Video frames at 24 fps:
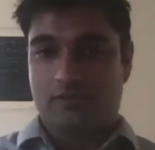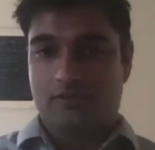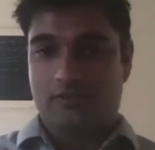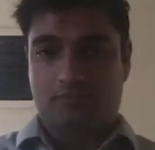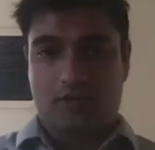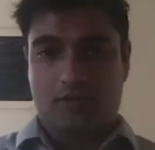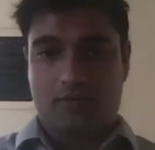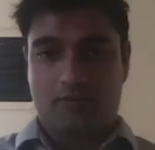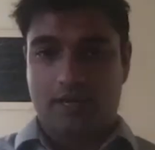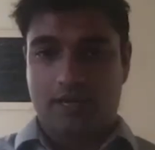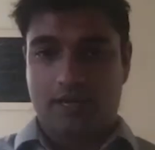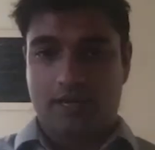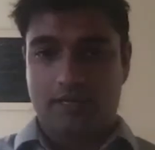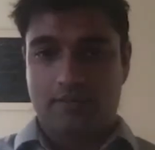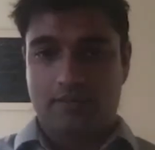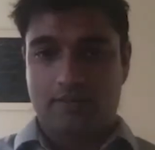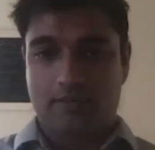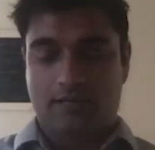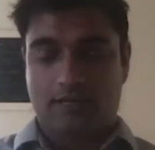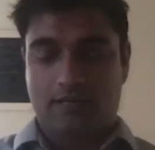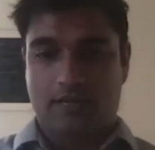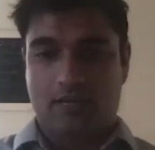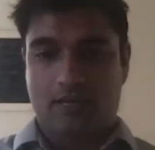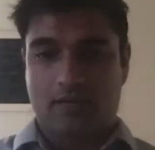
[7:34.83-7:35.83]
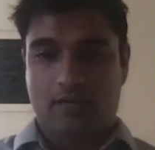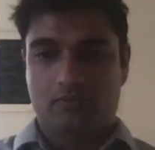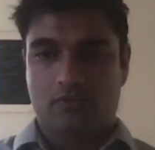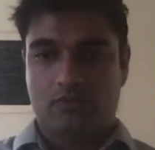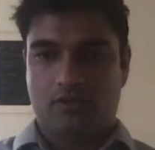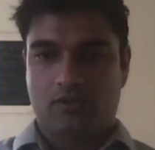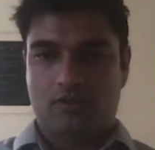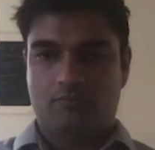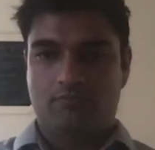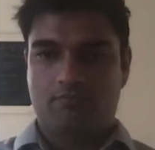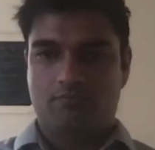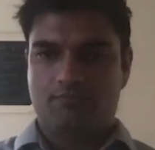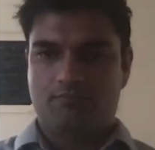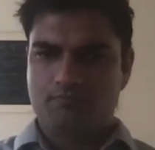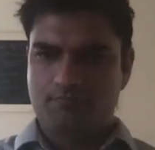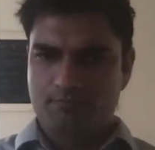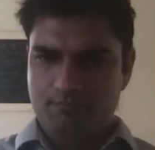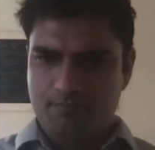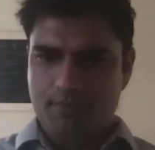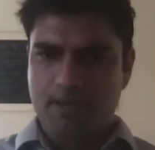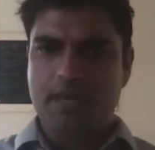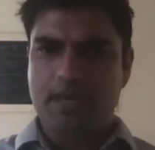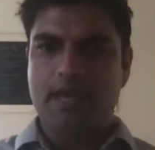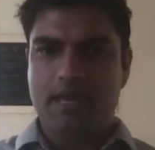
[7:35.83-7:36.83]
run rate um, so
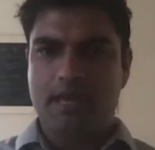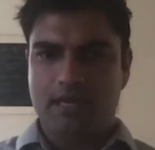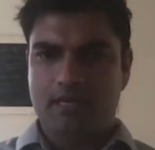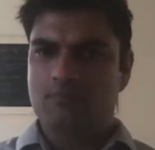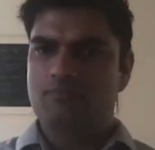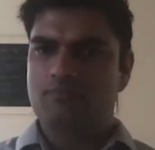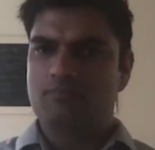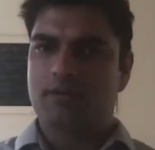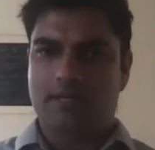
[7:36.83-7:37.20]
big,